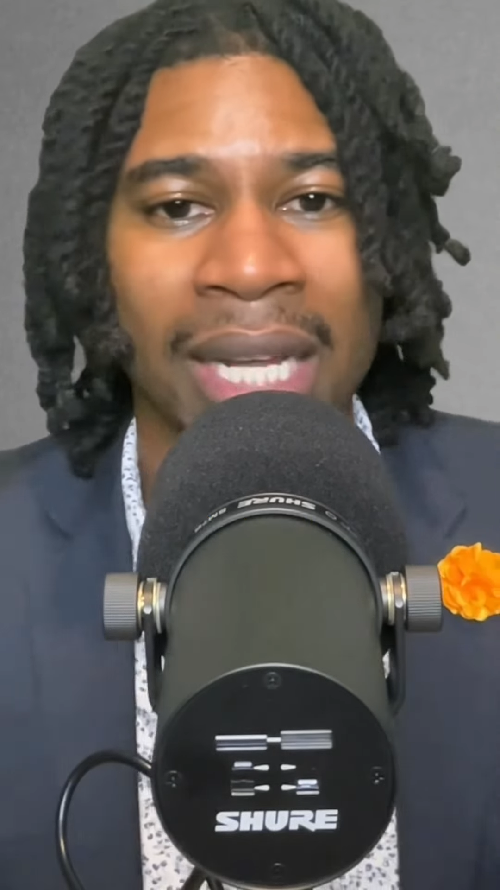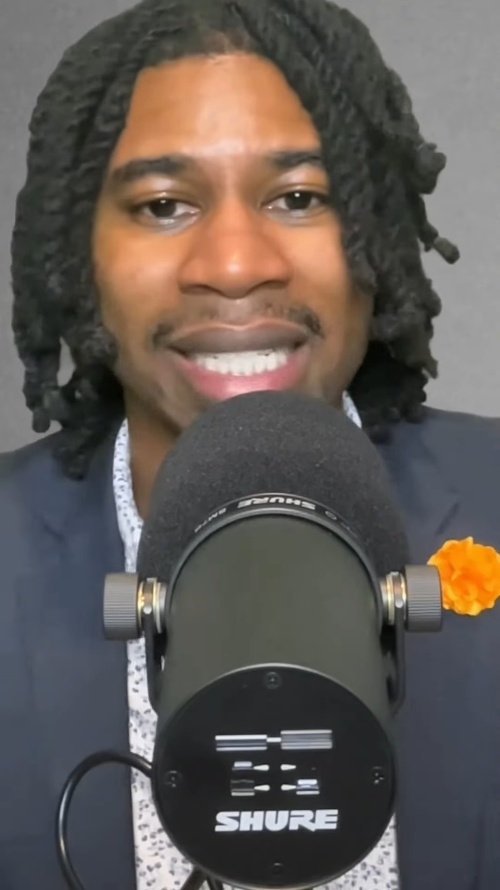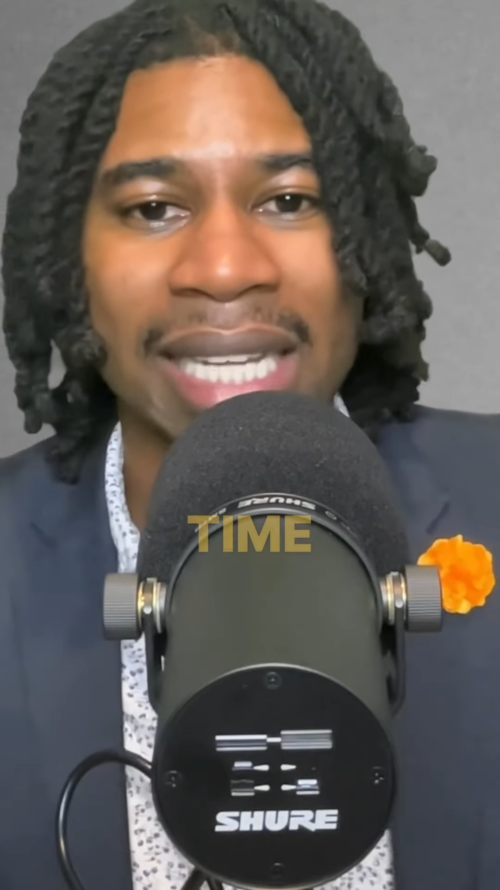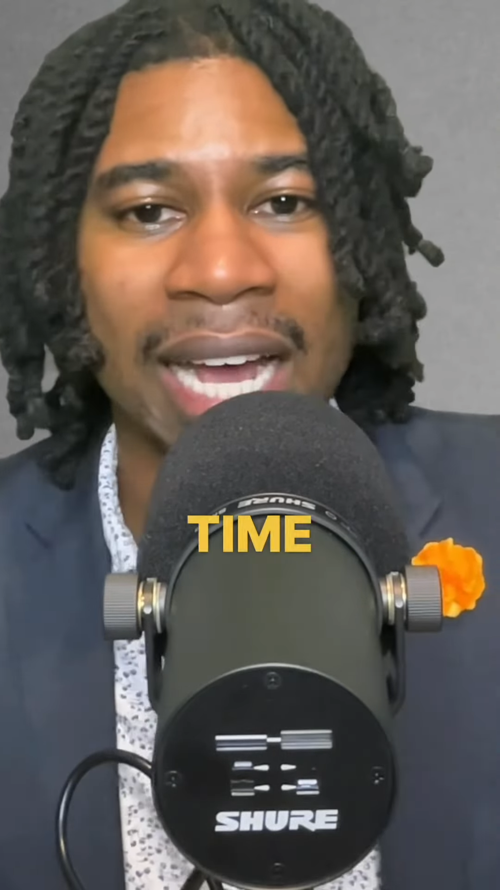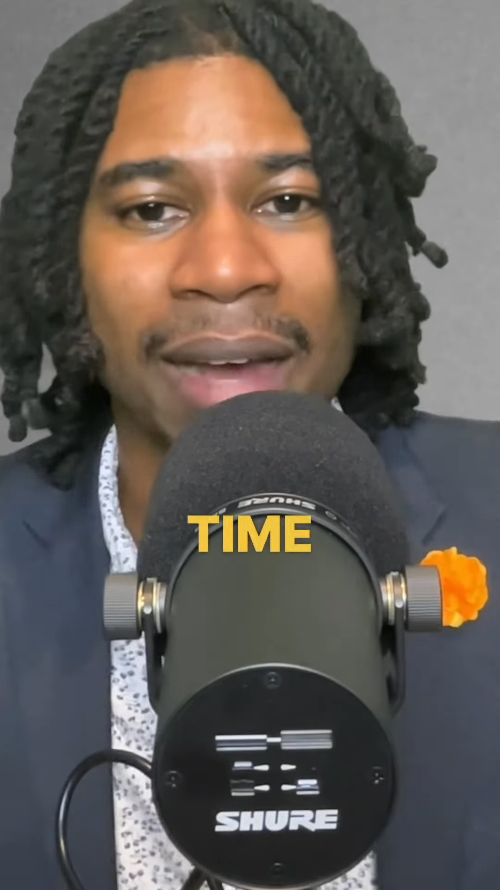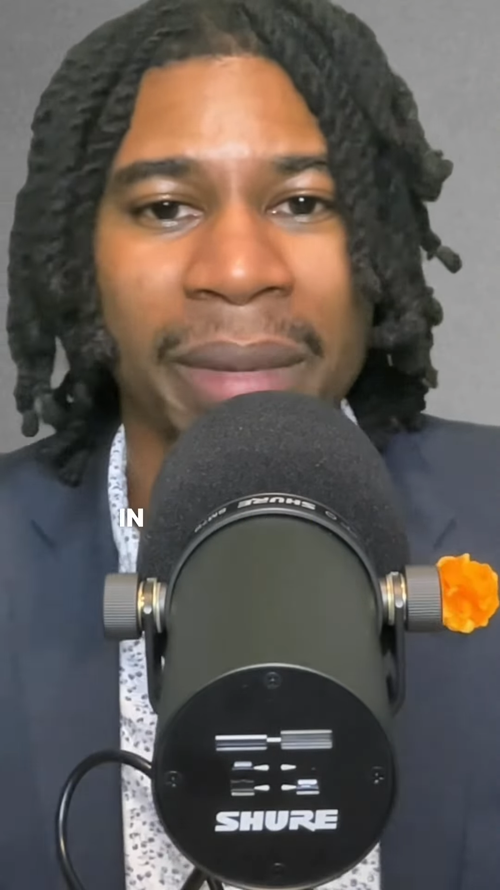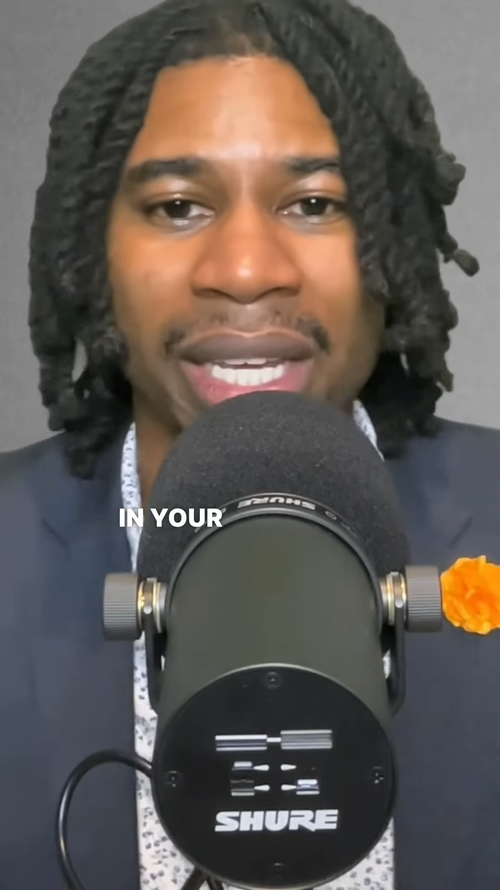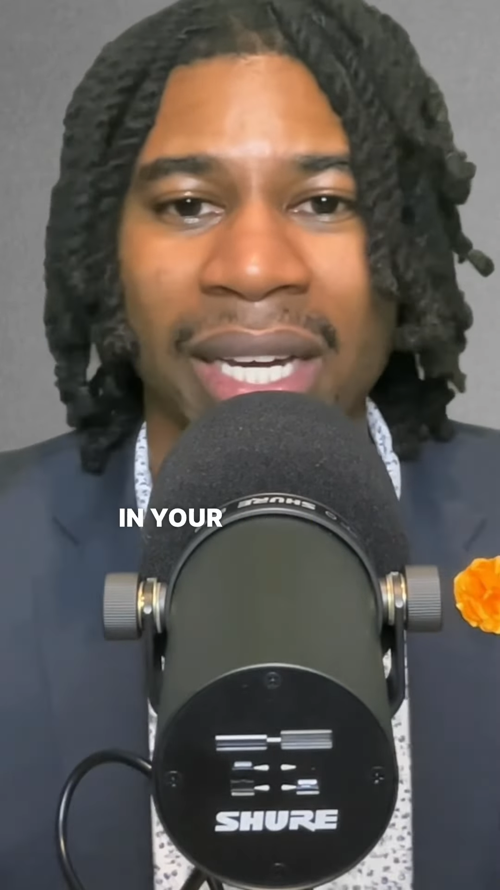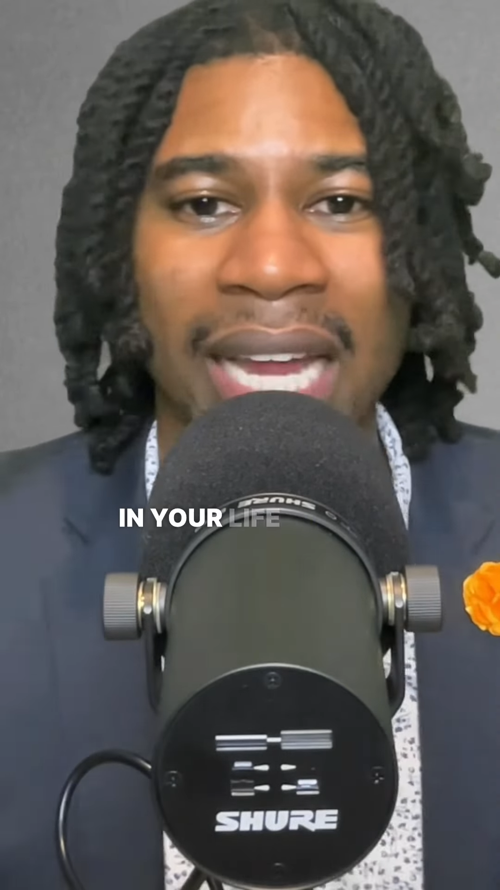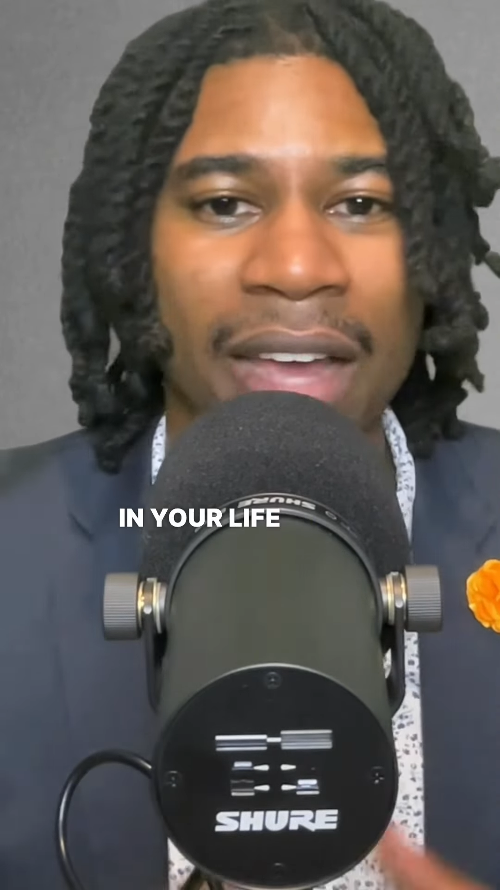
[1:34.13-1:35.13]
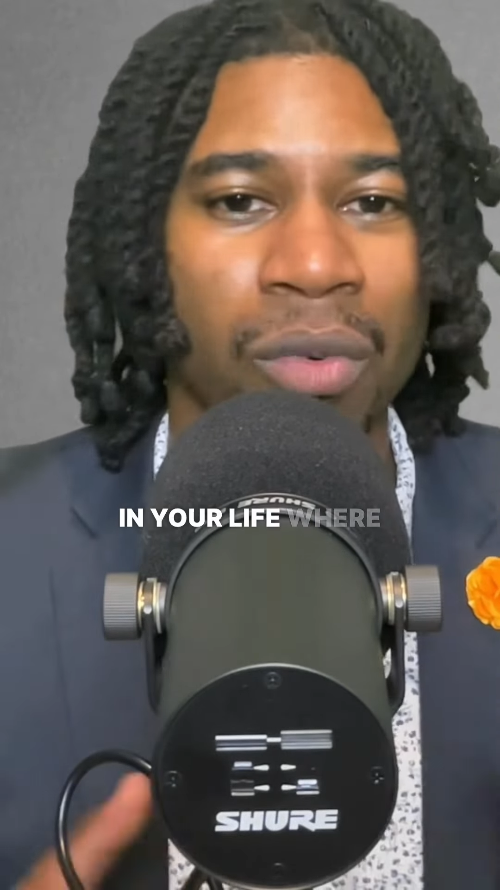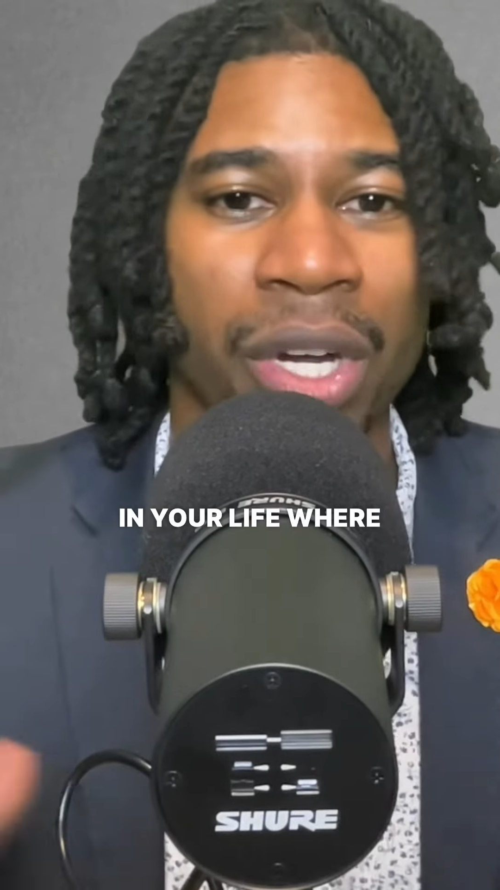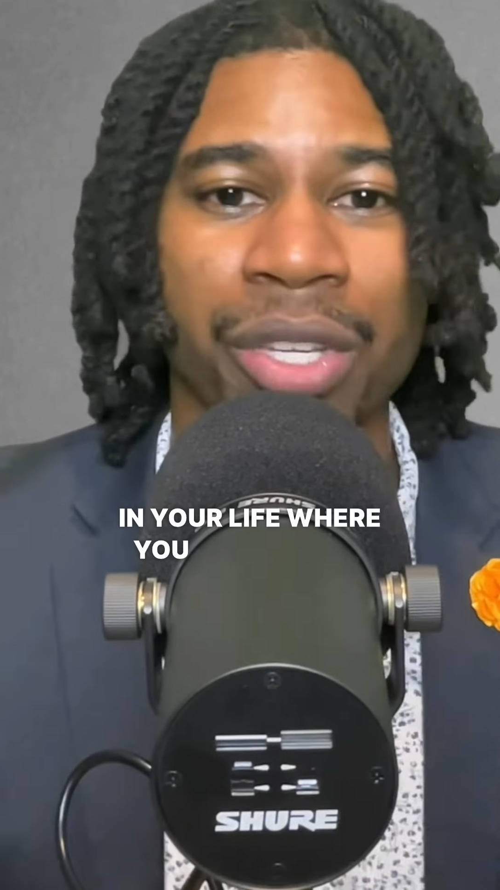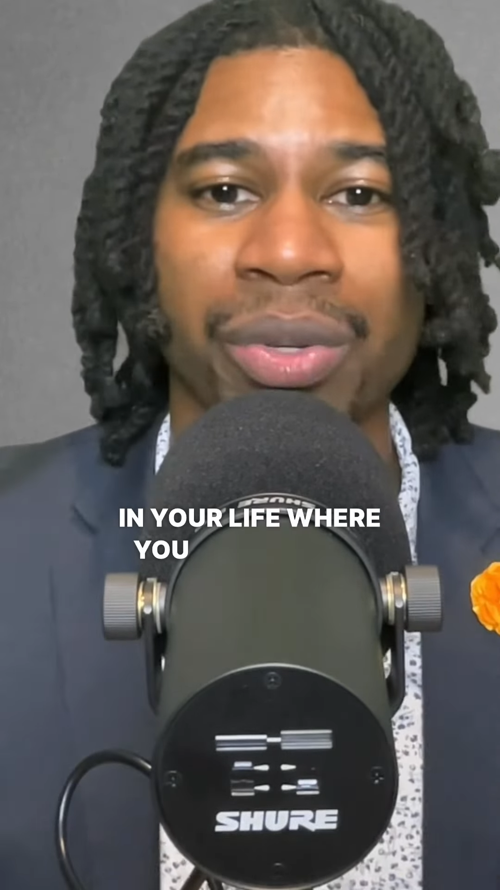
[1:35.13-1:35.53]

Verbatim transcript: time in your life where you